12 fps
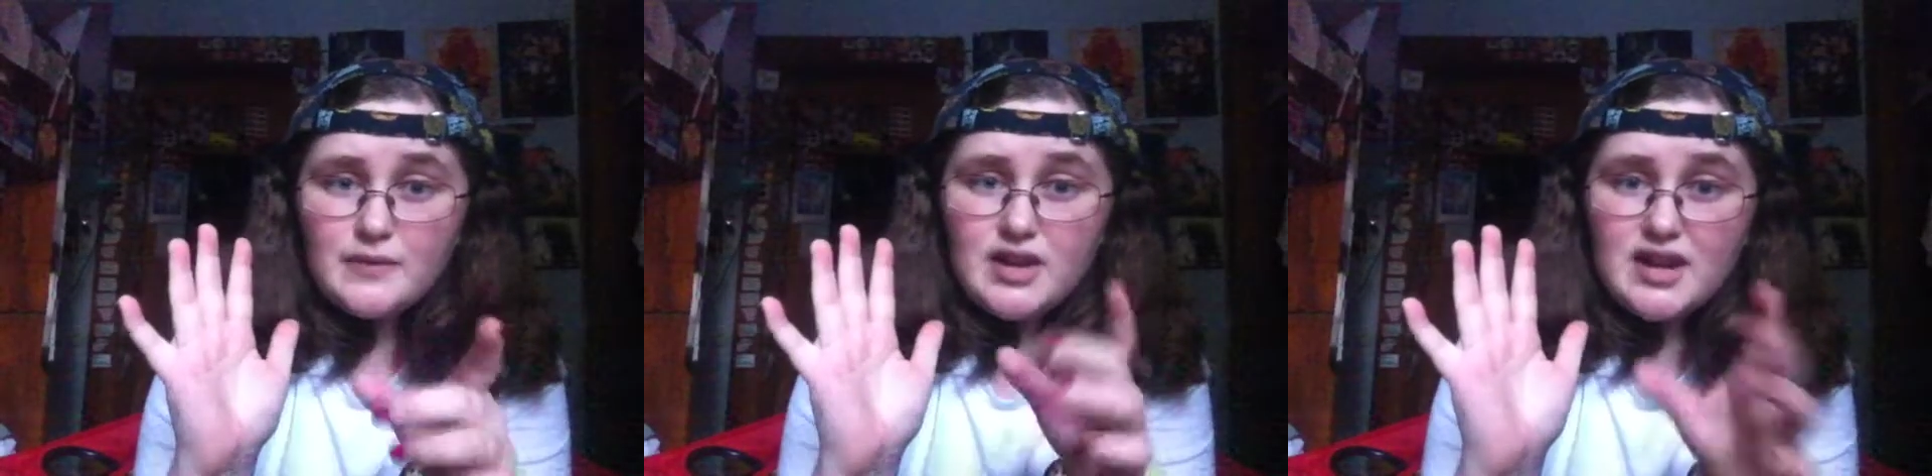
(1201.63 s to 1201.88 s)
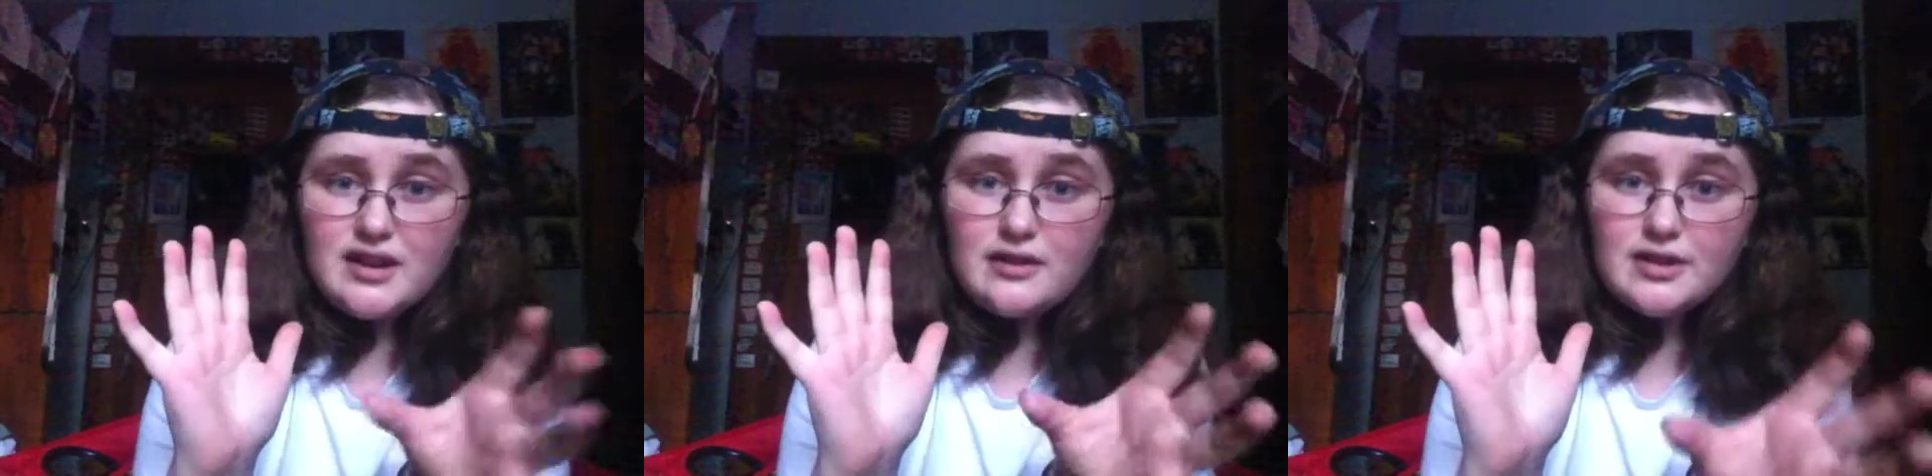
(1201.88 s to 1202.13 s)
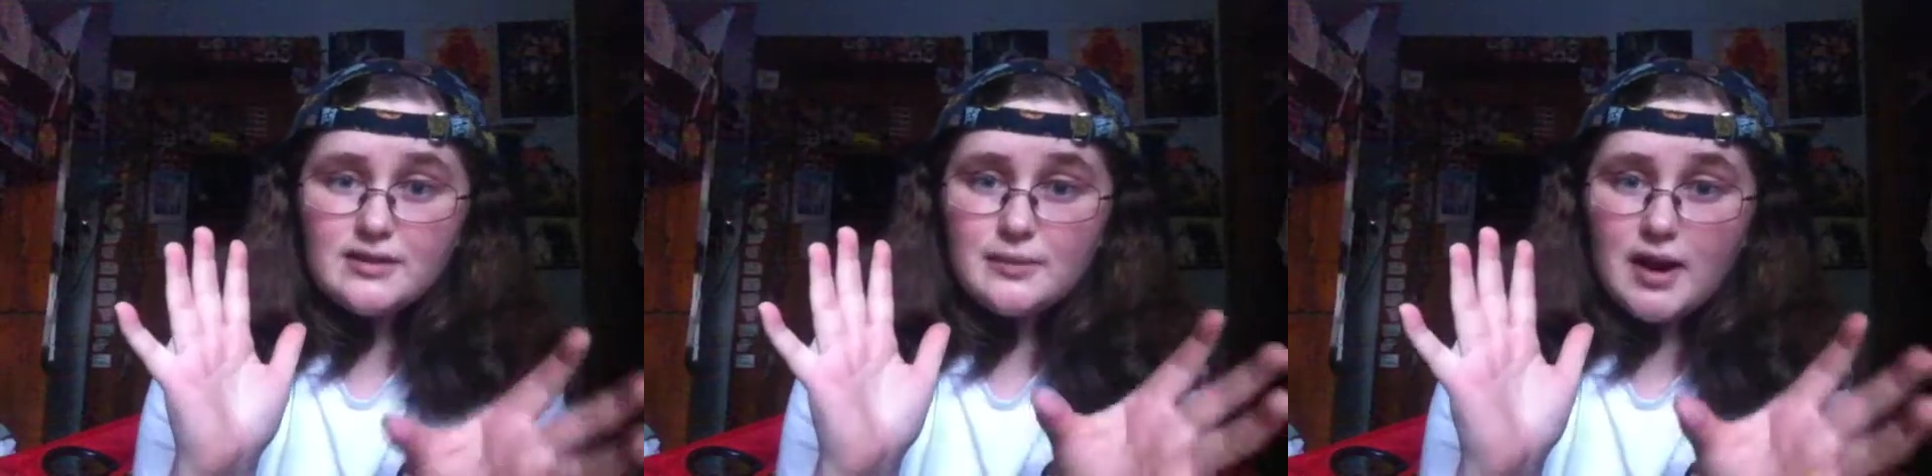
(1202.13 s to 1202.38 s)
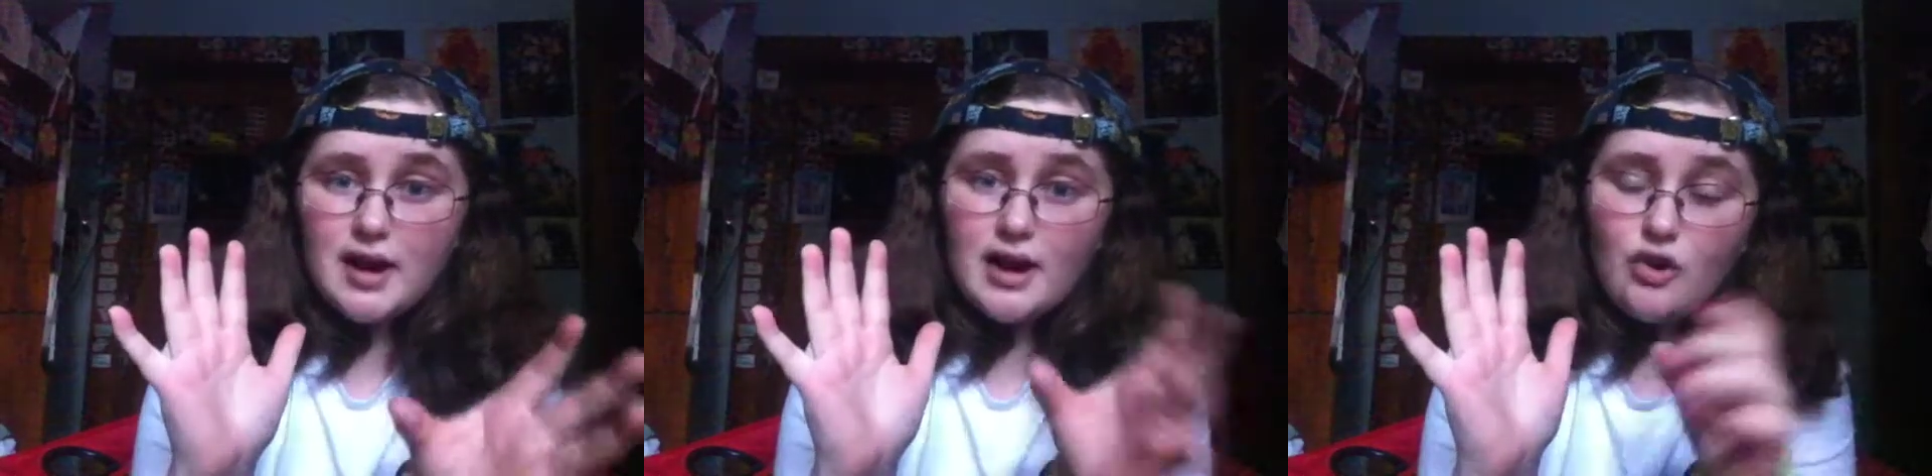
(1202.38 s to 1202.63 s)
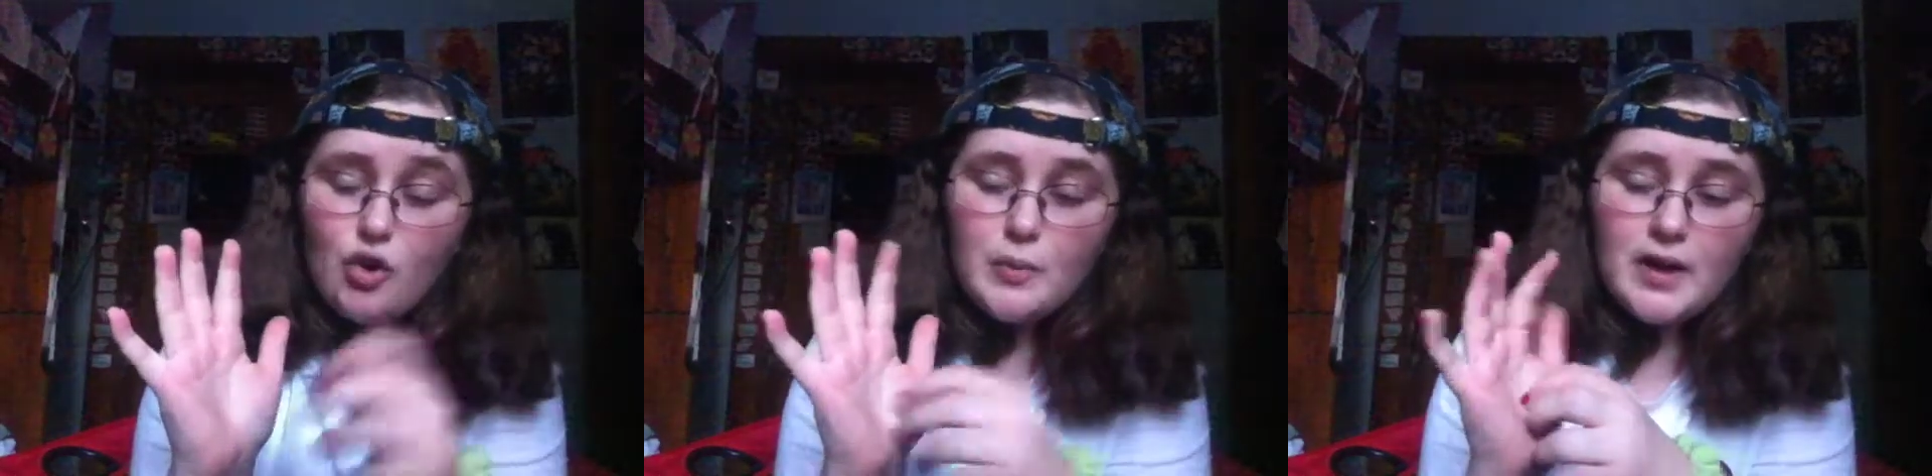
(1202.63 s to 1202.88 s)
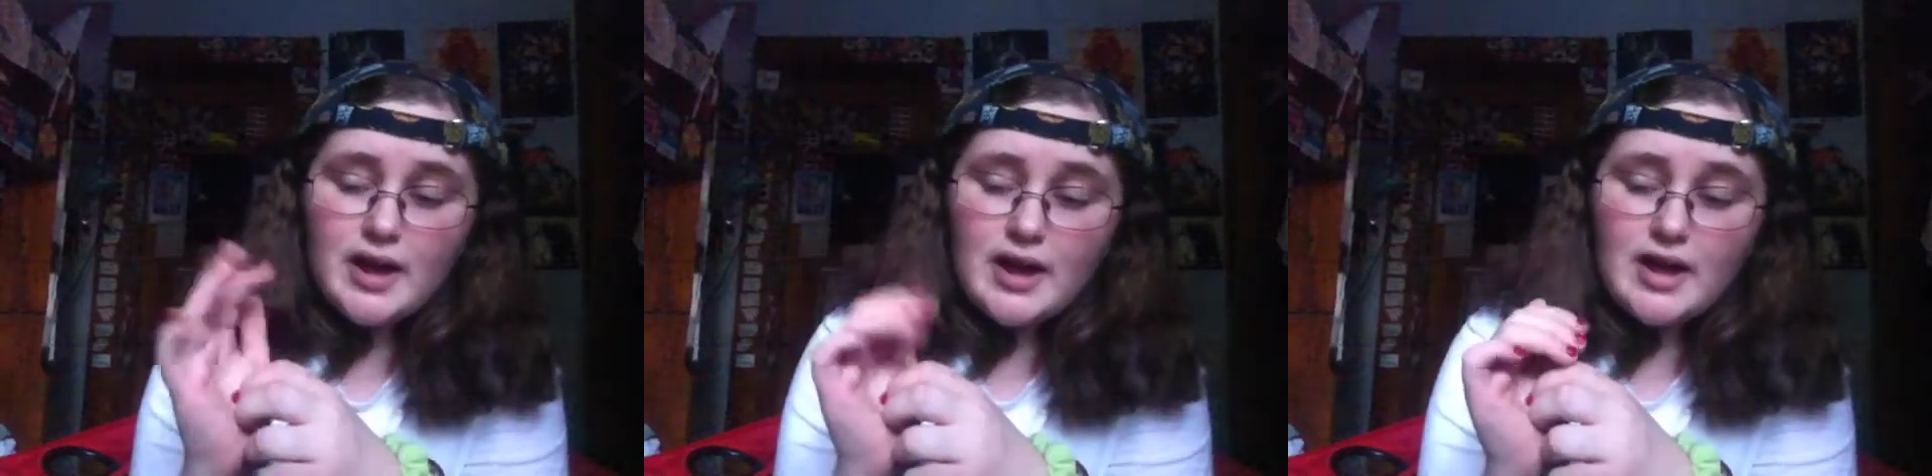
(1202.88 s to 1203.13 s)
getting this right, I hope
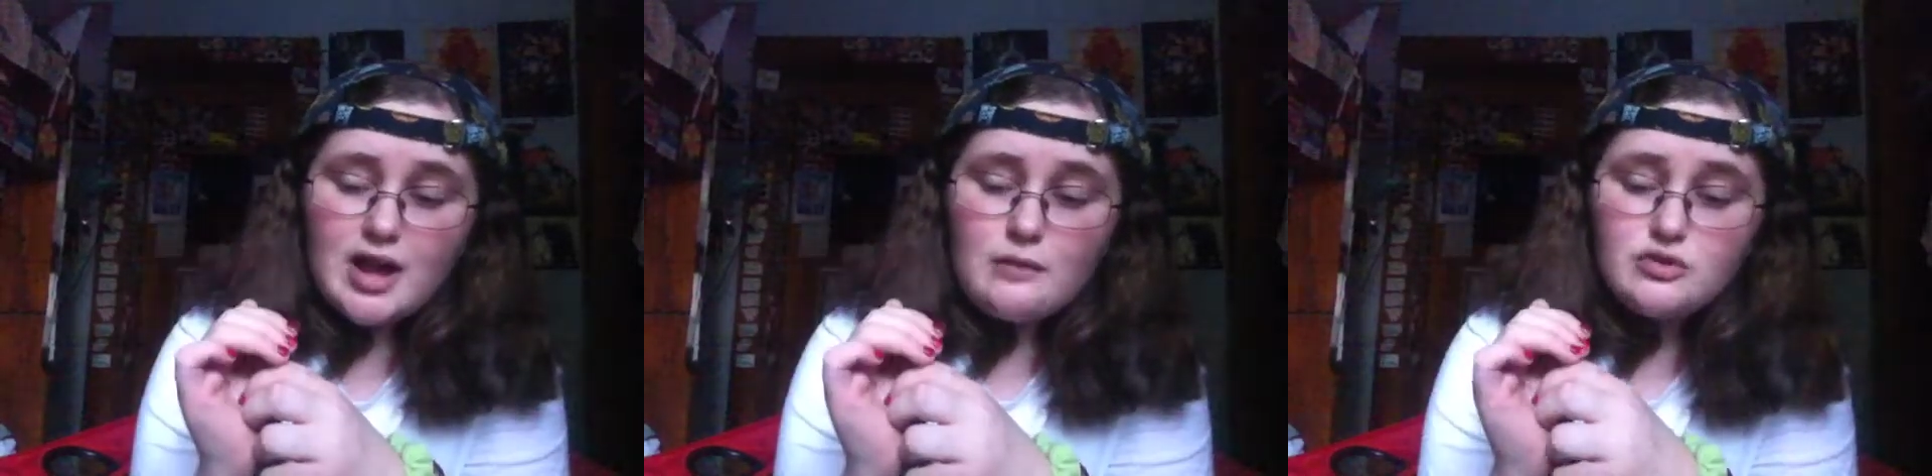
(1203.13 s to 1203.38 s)
I am.